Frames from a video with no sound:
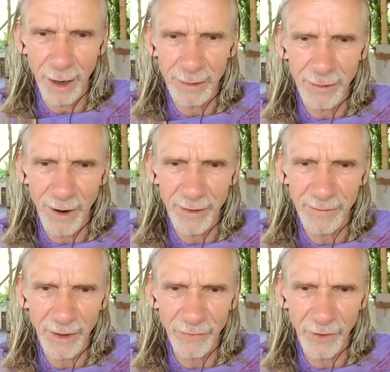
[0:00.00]

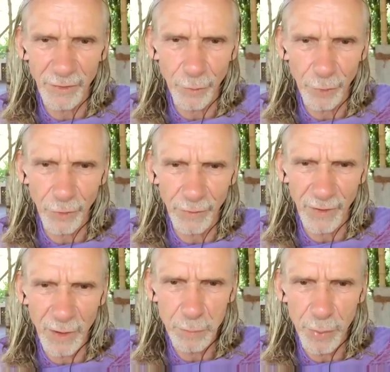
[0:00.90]
Otherwise, if it was
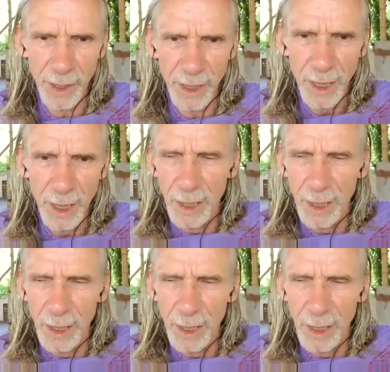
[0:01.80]
simply